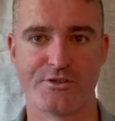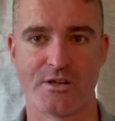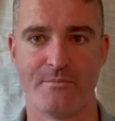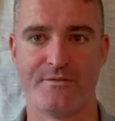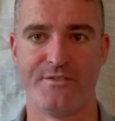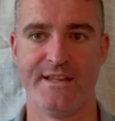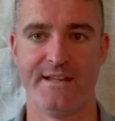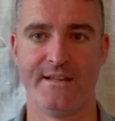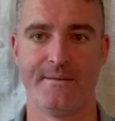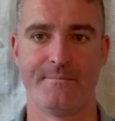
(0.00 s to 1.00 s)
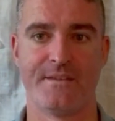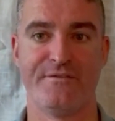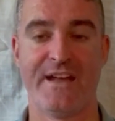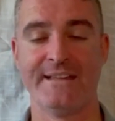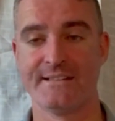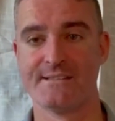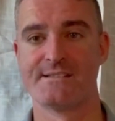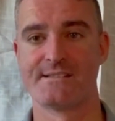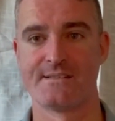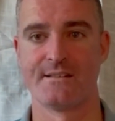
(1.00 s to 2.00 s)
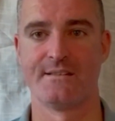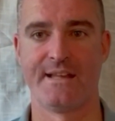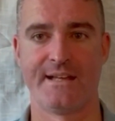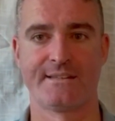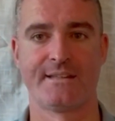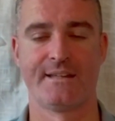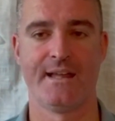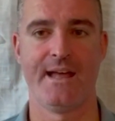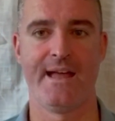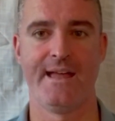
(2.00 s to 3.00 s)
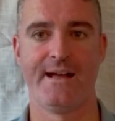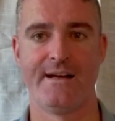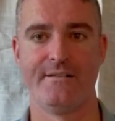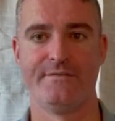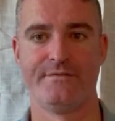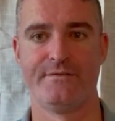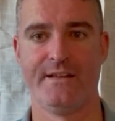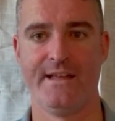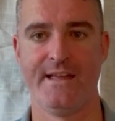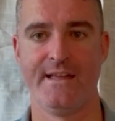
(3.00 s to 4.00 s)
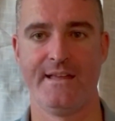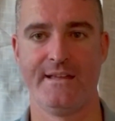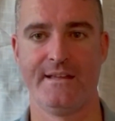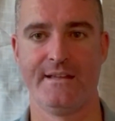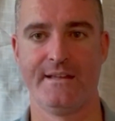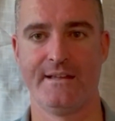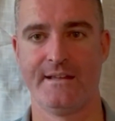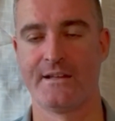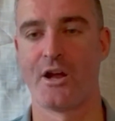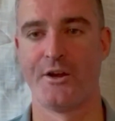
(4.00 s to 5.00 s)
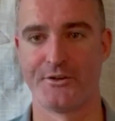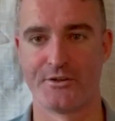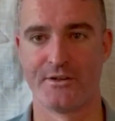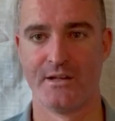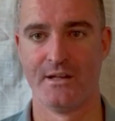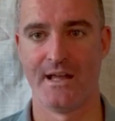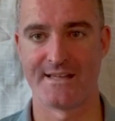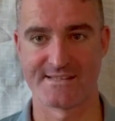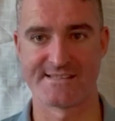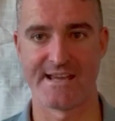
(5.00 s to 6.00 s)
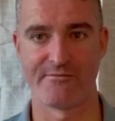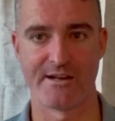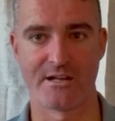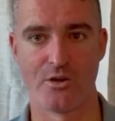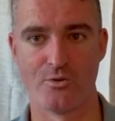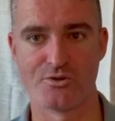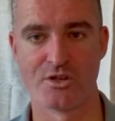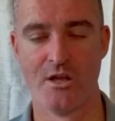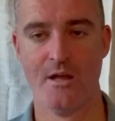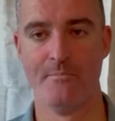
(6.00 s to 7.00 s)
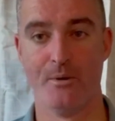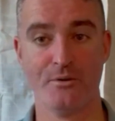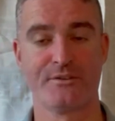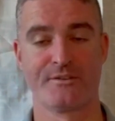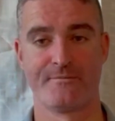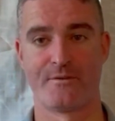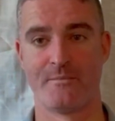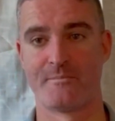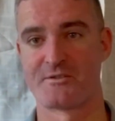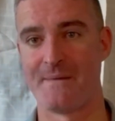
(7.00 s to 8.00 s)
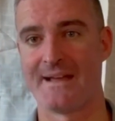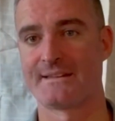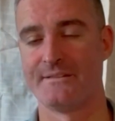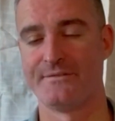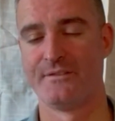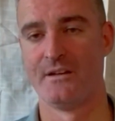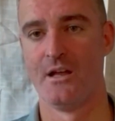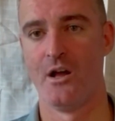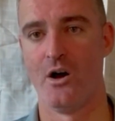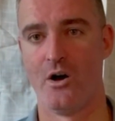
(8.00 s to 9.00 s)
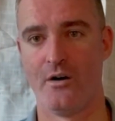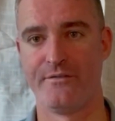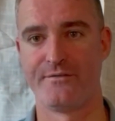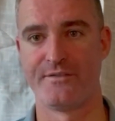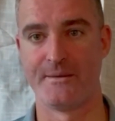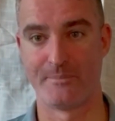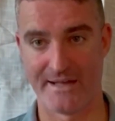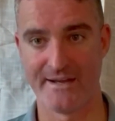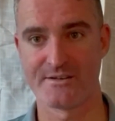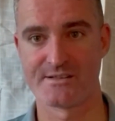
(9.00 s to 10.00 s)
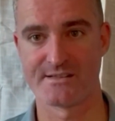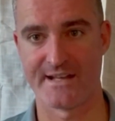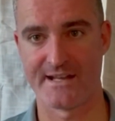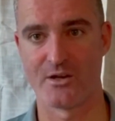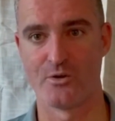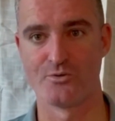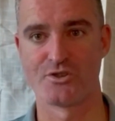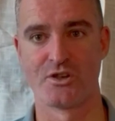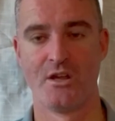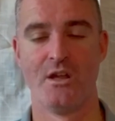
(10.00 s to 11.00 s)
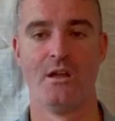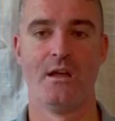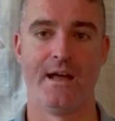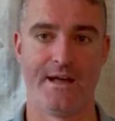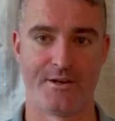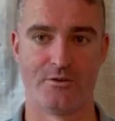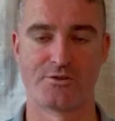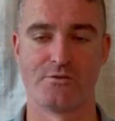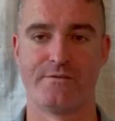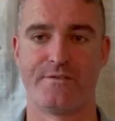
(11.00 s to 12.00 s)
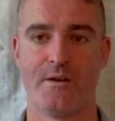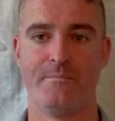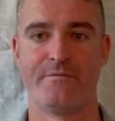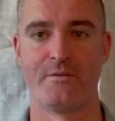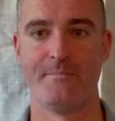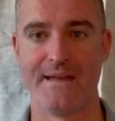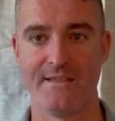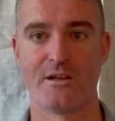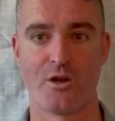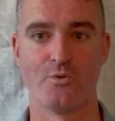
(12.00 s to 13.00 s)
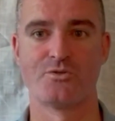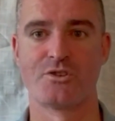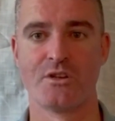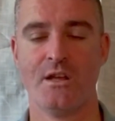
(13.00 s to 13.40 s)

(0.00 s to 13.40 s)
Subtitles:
some of the findings that I have encountered as a SightRight coach, both from the perspective of the players that I coach and also from me, the coach.